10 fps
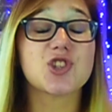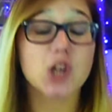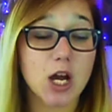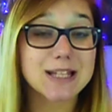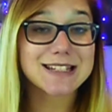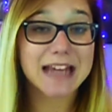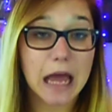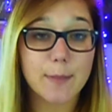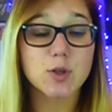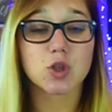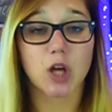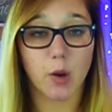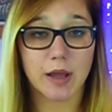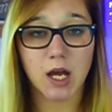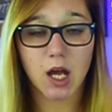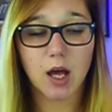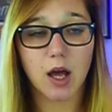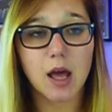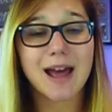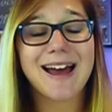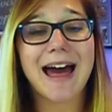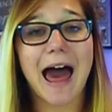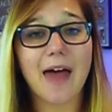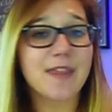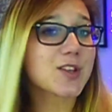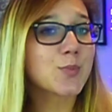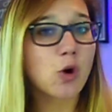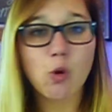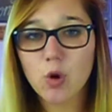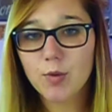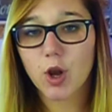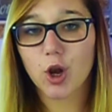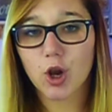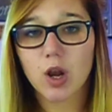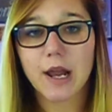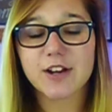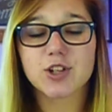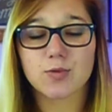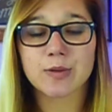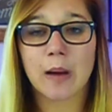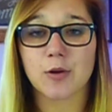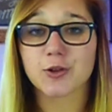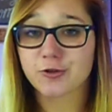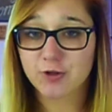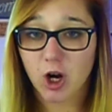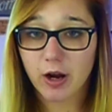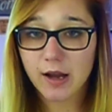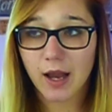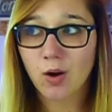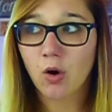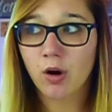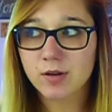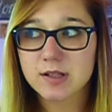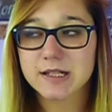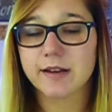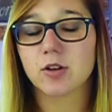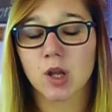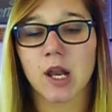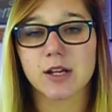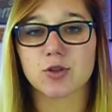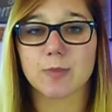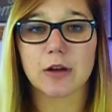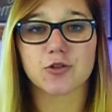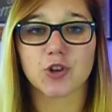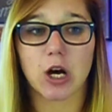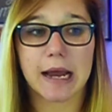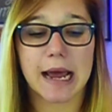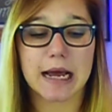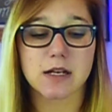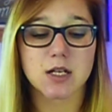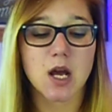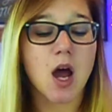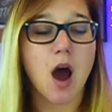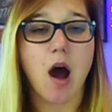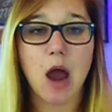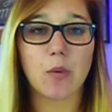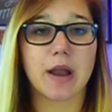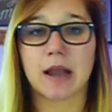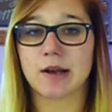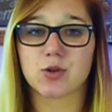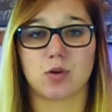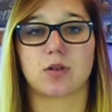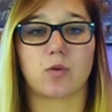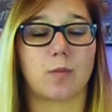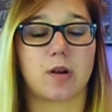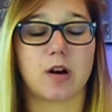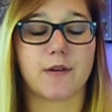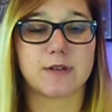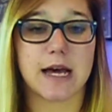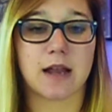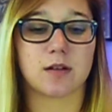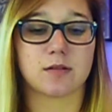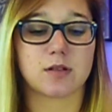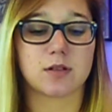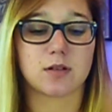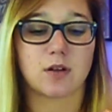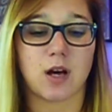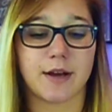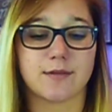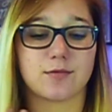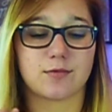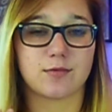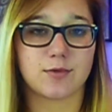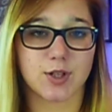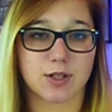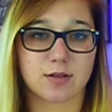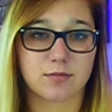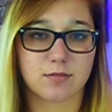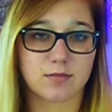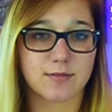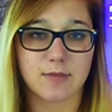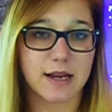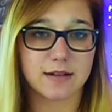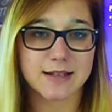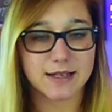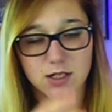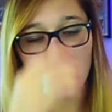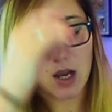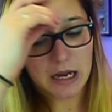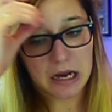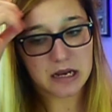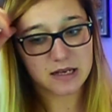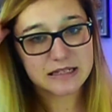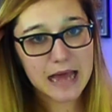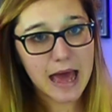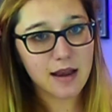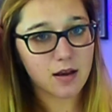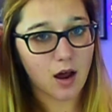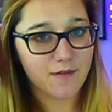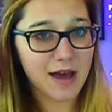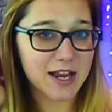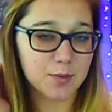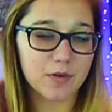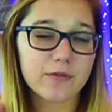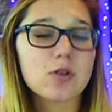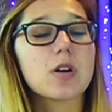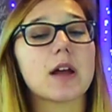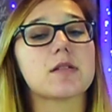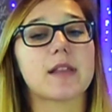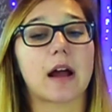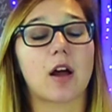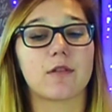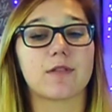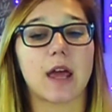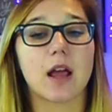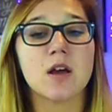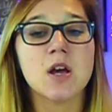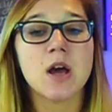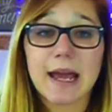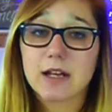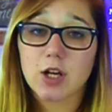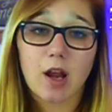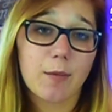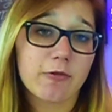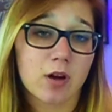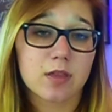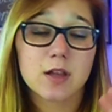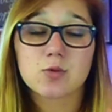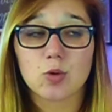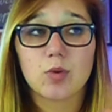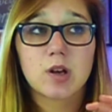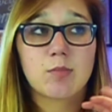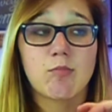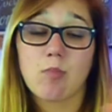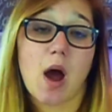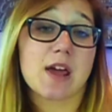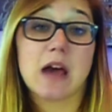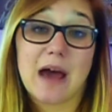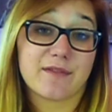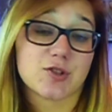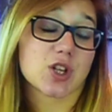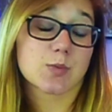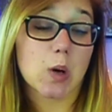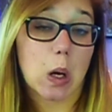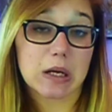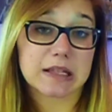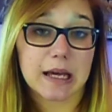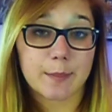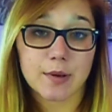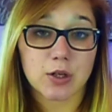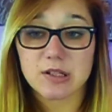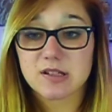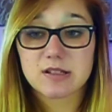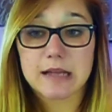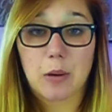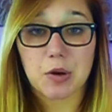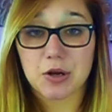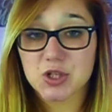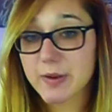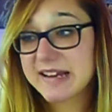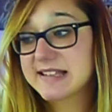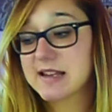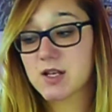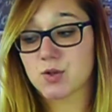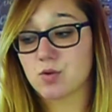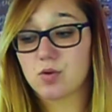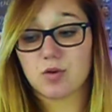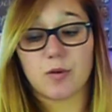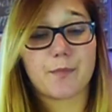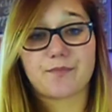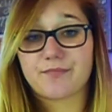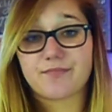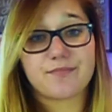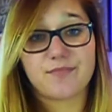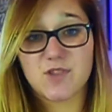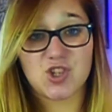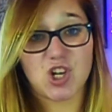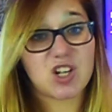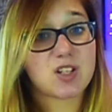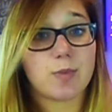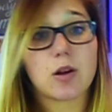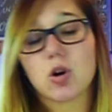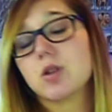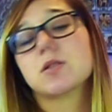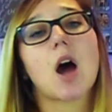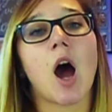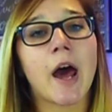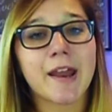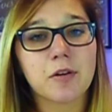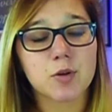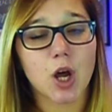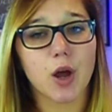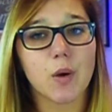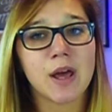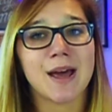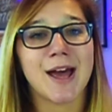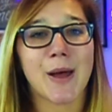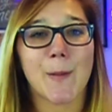she just kept going at her, and this poor woman looked like she was about to cry, like honestly looked like she was about to cry. And I went and I talked to the woman after, and I just said to her, like, I understand, I've had it before and that kind of thing. Okay, don't get me wrong, this woman might have just parked there because there were no spaces, or just because, I don't know,